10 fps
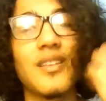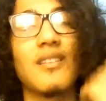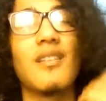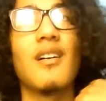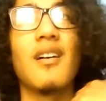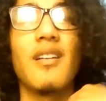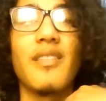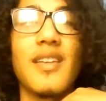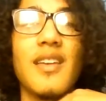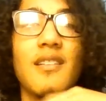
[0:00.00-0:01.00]
the
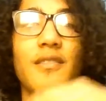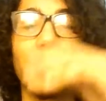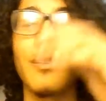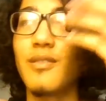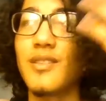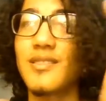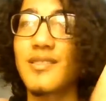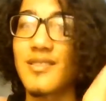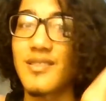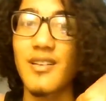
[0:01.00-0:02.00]
King of Leonis,
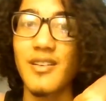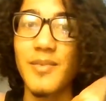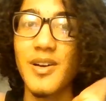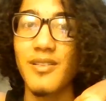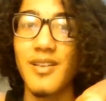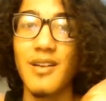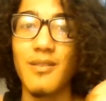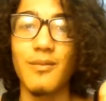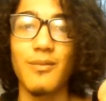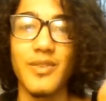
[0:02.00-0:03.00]
talking about
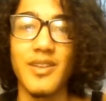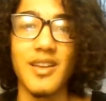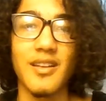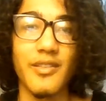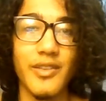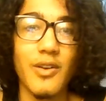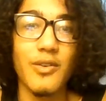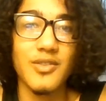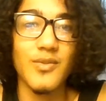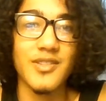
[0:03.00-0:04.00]
how the King of
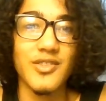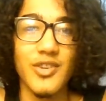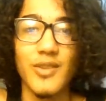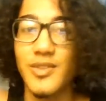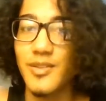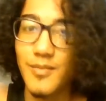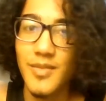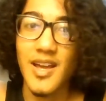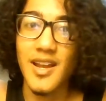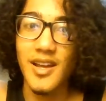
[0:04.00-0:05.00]
Leonis wants to drink with them,
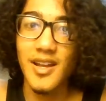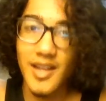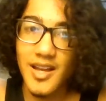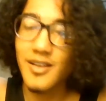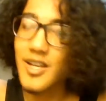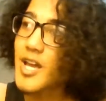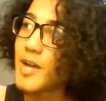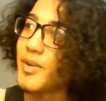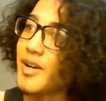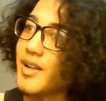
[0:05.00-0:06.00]
yada yada yada.
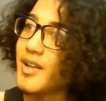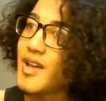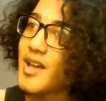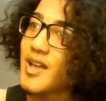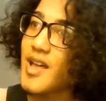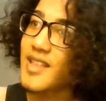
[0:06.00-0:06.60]
But at the